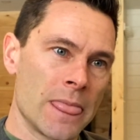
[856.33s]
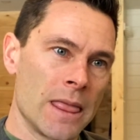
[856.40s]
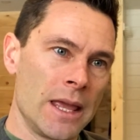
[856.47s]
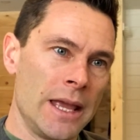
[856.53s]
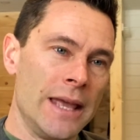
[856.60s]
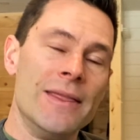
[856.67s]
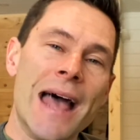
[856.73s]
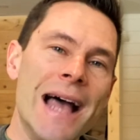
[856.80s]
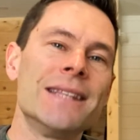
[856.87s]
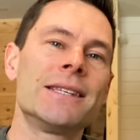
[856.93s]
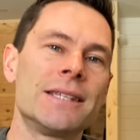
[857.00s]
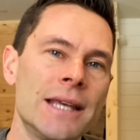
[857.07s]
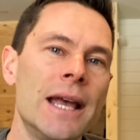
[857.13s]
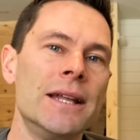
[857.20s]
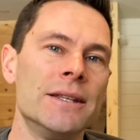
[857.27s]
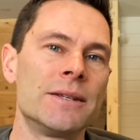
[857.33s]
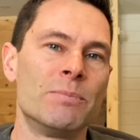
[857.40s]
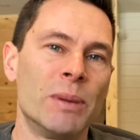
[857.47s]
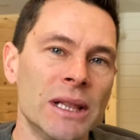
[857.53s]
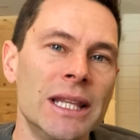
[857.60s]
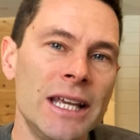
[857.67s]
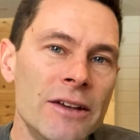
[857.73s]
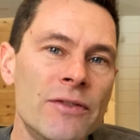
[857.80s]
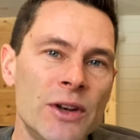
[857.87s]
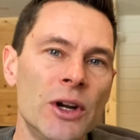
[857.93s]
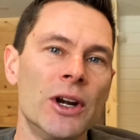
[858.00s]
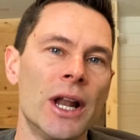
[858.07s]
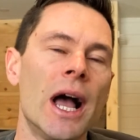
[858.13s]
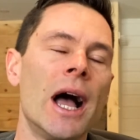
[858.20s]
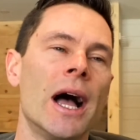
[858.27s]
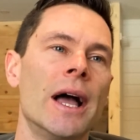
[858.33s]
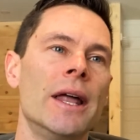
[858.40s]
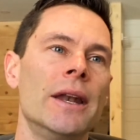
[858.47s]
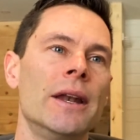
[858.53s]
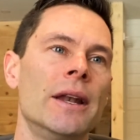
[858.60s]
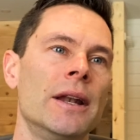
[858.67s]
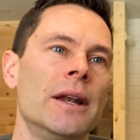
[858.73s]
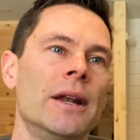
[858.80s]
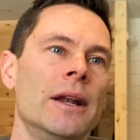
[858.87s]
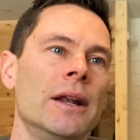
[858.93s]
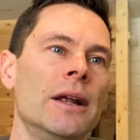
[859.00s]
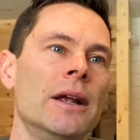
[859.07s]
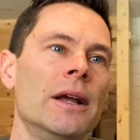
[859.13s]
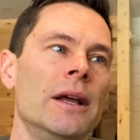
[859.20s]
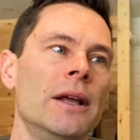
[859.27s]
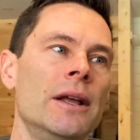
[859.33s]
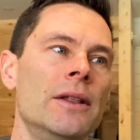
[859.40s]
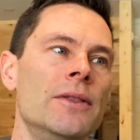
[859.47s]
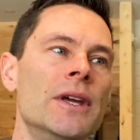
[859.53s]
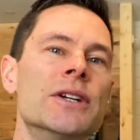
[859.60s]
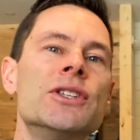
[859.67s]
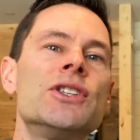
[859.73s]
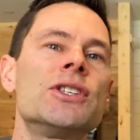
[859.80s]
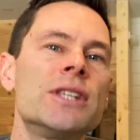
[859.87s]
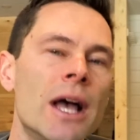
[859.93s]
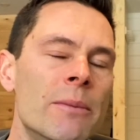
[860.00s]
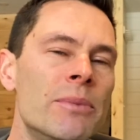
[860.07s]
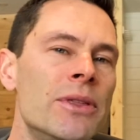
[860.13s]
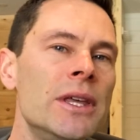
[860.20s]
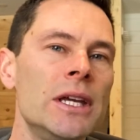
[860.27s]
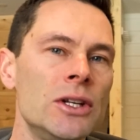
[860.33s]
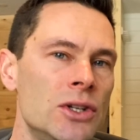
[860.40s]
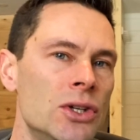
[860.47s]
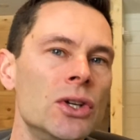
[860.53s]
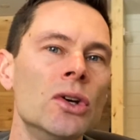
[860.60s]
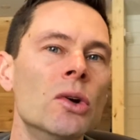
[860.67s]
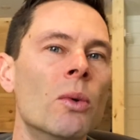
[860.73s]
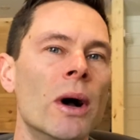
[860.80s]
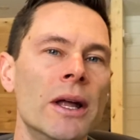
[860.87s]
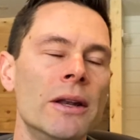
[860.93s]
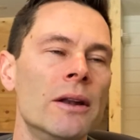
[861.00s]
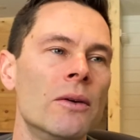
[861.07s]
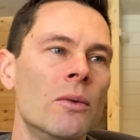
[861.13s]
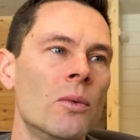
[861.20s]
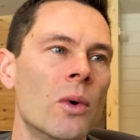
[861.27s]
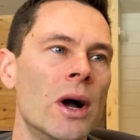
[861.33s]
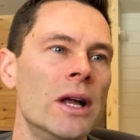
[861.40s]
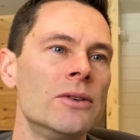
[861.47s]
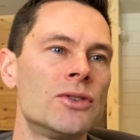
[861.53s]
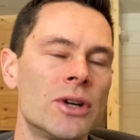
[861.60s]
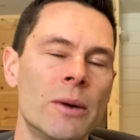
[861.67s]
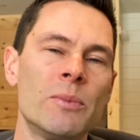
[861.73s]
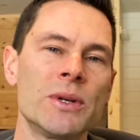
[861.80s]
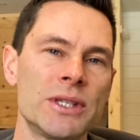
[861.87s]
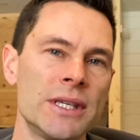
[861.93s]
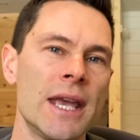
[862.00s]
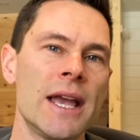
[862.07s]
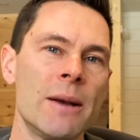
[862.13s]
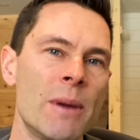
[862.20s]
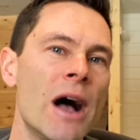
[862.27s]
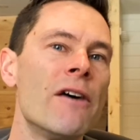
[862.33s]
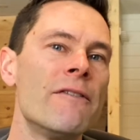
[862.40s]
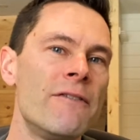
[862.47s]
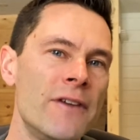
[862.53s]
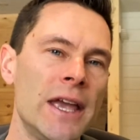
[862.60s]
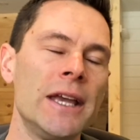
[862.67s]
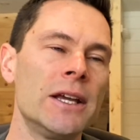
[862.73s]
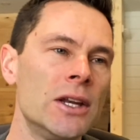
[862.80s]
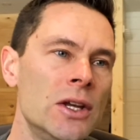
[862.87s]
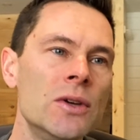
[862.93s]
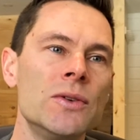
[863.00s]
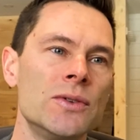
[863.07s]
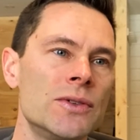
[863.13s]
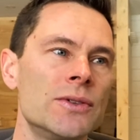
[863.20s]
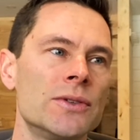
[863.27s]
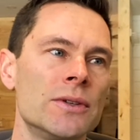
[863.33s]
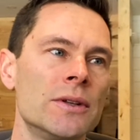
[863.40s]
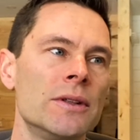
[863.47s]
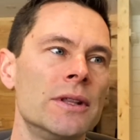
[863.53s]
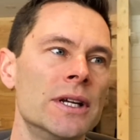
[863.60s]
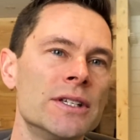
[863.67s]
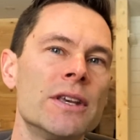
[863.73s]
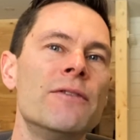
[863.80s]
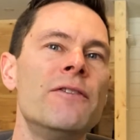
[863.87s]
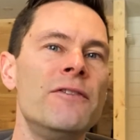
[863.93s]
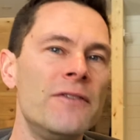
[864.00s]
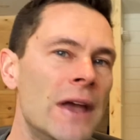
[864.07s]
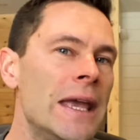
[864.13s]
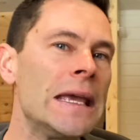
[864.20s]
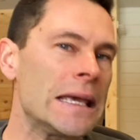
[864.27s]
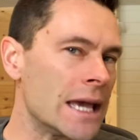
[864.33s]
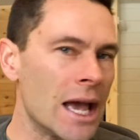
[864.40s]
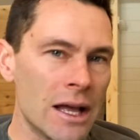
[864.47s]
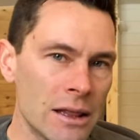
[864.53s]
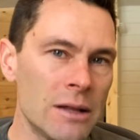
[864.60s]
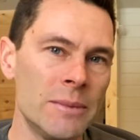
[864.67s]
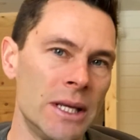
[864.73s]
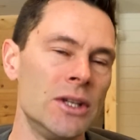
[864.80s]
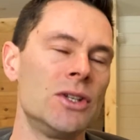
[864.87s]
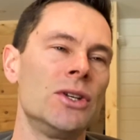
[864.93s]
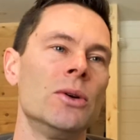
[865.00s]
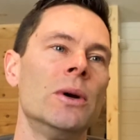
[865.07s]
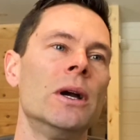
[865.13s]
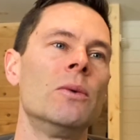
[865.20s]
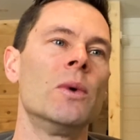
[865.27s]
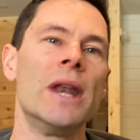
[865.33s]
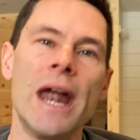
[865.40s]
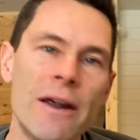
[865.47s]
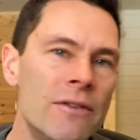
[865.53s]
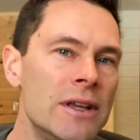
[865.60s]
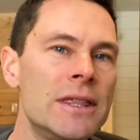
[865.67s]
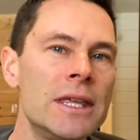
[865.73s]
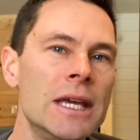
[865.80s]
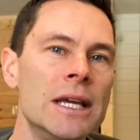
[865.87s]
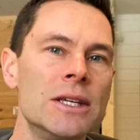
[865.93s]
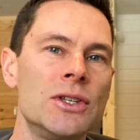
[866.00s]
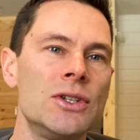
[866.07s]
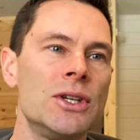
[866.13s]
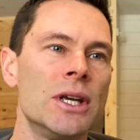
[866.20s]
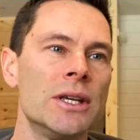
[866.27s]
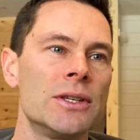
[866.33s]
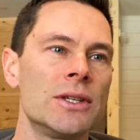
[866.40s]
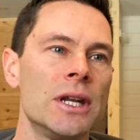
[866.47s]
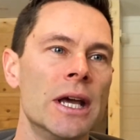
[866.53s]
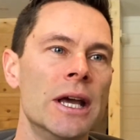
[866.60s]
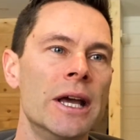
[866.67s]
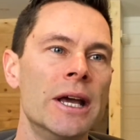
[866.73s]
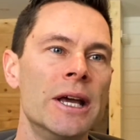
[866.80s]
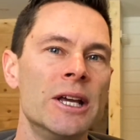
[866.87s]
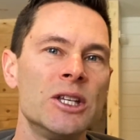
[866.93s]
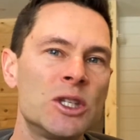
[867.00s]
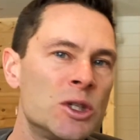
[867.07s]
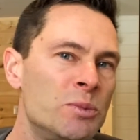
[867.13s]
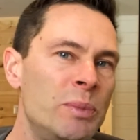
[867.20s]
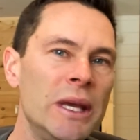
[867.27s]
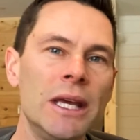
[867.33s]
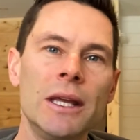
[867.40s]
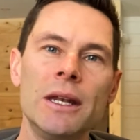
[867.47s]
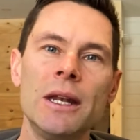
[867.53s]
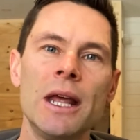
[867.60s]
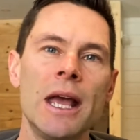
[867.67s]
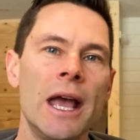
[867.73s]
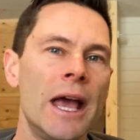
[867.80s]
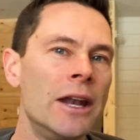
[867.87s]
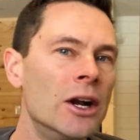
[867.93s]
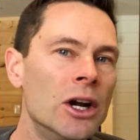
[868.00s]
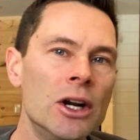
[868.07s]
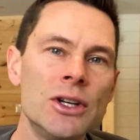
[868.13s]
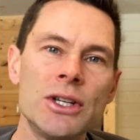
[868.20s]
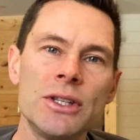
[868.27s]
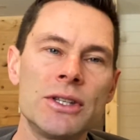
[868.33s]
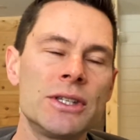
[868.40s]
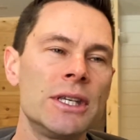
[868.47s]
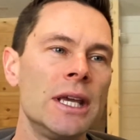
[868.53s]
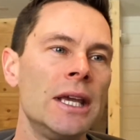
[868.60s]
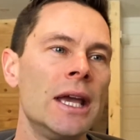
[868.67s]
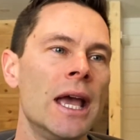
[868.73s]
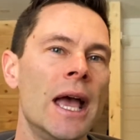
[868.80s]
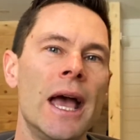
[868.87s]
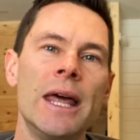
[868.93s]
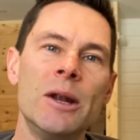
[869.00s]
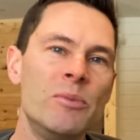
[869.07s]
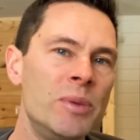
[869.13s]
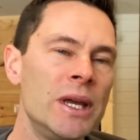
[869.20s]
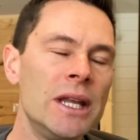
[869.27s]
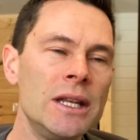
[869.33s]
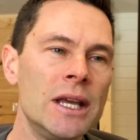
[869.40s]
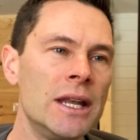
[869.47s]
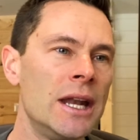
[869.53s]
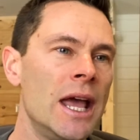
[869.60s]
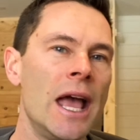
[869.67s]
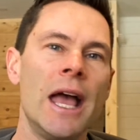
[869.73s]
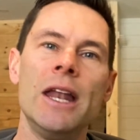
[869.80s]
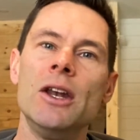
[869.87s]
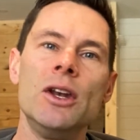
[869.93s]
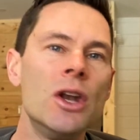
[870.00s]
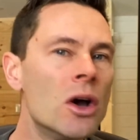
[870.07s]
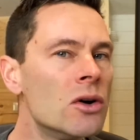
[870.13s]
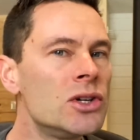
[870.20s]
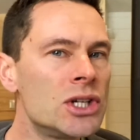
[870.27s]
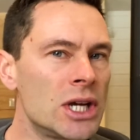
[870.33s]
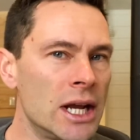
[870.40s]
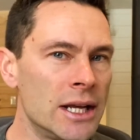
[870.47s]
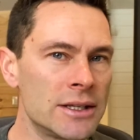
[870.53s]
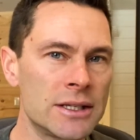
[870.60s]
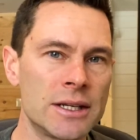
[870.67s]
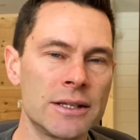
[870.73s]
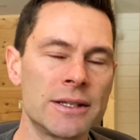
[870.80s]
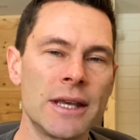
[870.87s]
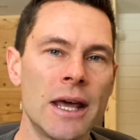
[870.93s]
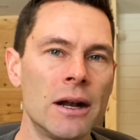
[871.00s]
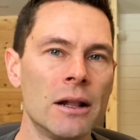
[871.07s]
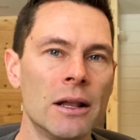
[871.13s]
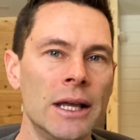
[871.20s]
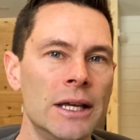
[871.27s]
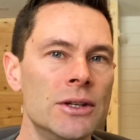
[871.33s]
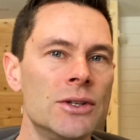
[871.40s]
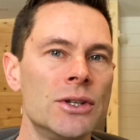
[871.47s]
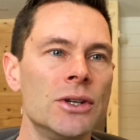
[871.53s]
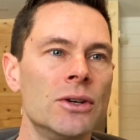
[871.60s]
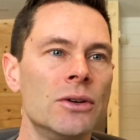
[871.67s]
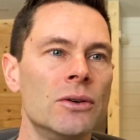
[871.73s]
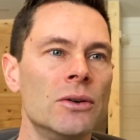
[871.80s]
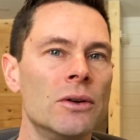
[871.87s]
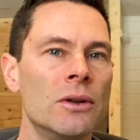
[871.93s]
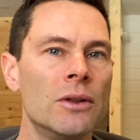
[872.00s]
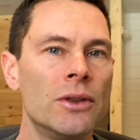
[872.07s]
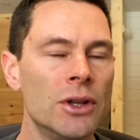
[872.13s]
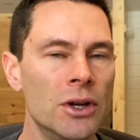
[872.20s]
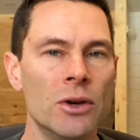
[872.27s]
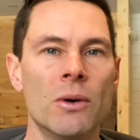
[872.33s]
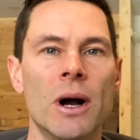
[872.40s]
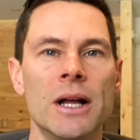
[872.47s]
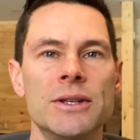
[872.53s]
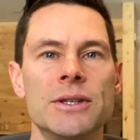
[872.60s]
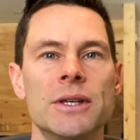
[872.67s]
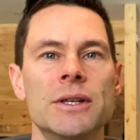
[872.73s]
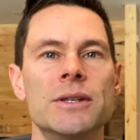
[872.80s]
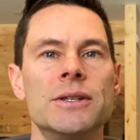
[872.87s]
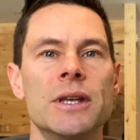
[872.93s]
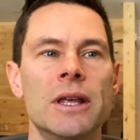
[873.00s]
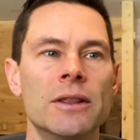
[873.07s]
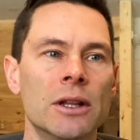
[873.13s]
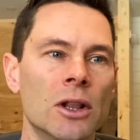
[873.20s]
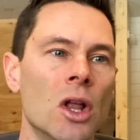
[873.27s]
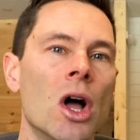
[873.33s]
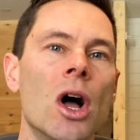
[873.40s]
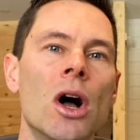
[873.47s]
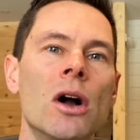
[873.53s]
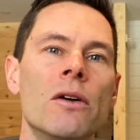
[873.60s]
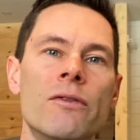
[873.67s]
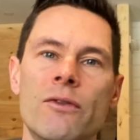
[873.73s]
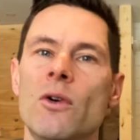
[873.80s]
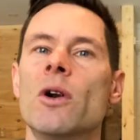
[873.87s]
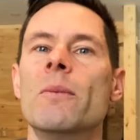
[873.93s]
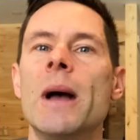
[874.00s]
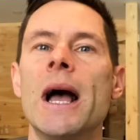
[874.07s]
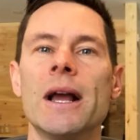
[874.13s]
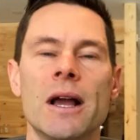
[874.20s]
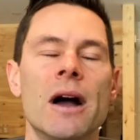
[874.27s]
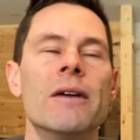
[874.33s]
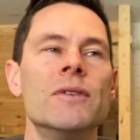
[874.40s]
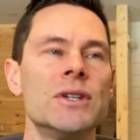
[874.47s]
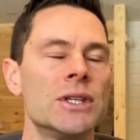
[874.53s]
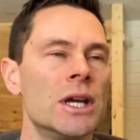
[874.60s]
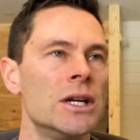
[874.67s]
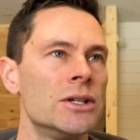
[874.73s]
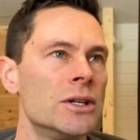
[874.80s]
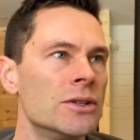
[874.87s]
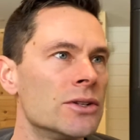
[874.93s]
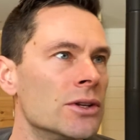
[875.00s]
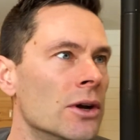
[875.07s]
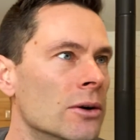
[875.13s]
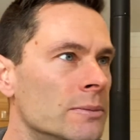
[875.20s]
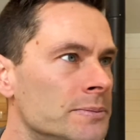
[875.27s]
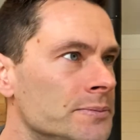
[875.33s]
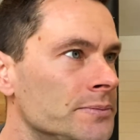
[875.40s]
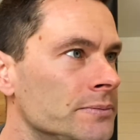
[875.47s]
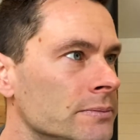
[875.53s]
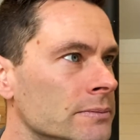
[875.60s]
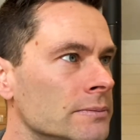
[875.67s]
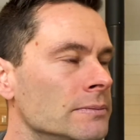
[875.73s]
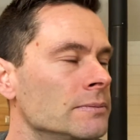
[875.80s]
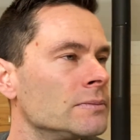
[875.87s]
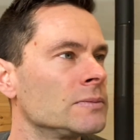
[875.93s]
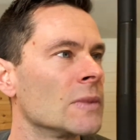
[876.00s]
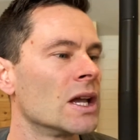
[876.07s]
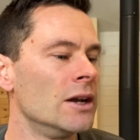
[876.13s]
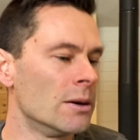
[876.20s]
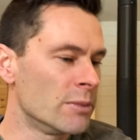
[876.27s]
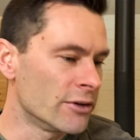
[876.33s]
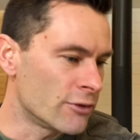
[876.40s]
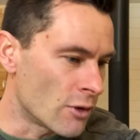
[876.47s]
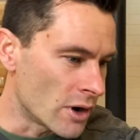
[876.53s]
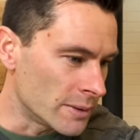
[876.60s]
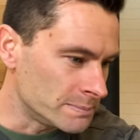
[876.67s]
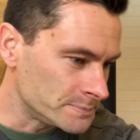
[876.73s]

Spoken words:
In that sense, believe it or not, there's something to what Trump was saying about fake news. There's a fake element to it when everything is just spin and urgency and opinion and no chance to settle into the nuances and the long format conversation. So, number 4.